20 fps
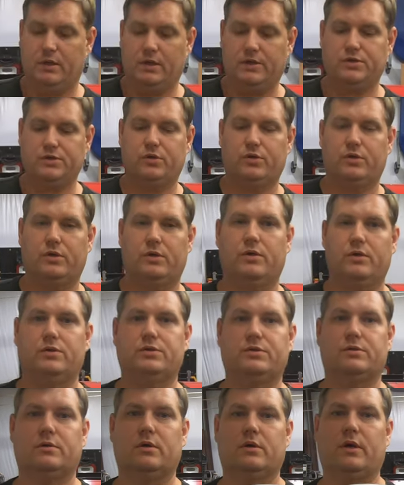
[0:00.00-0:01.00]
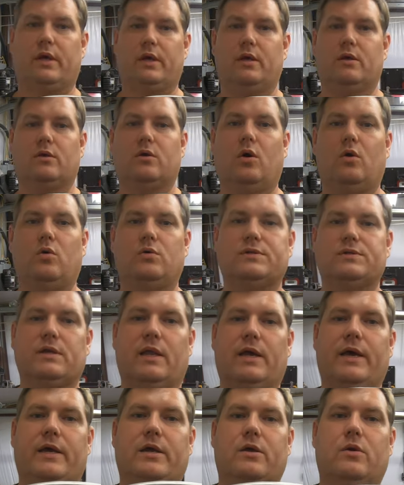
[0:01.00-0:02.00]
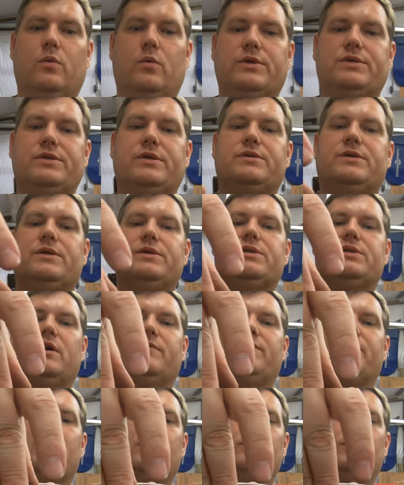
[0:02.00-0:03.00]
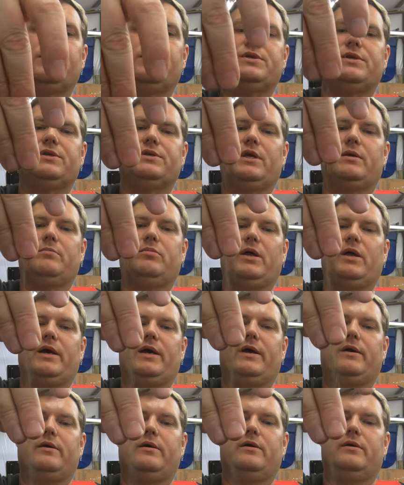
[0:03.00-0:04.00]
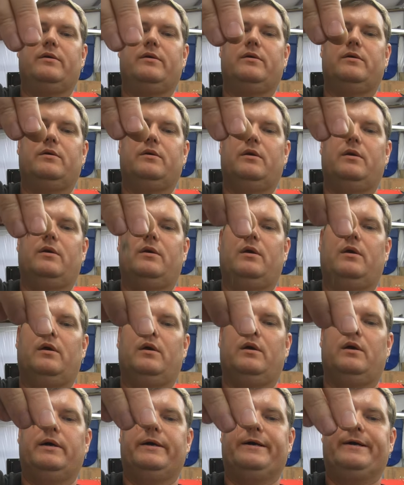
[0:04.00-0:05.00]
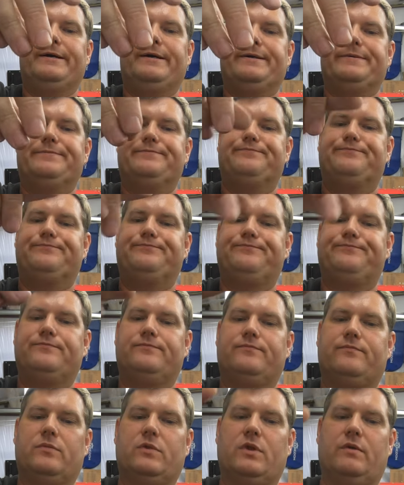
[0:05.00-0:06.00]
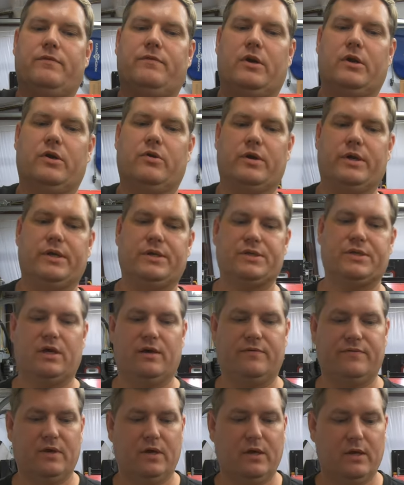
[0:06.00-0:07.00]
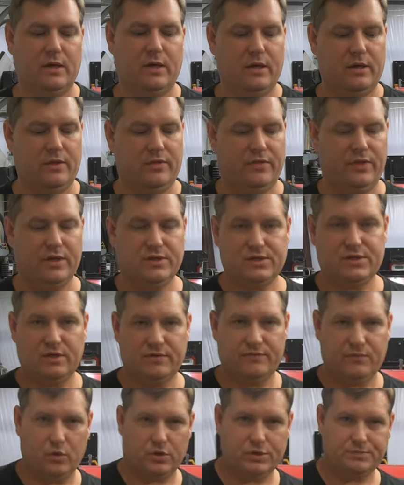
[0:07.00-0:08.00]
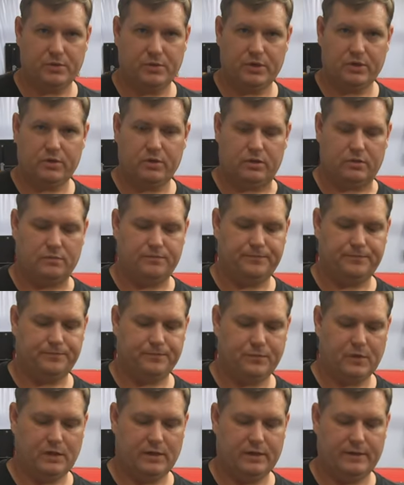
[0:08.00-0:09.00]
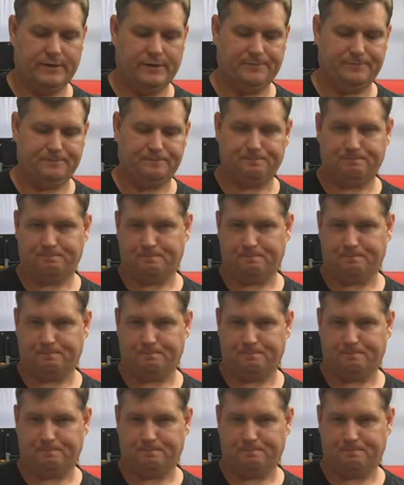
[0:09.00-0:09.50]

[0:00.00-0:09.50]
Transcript: is you can use a coal slag, which is this stuff here, which is a black, um, very gritty stuff. This stuff works pretty good. Um,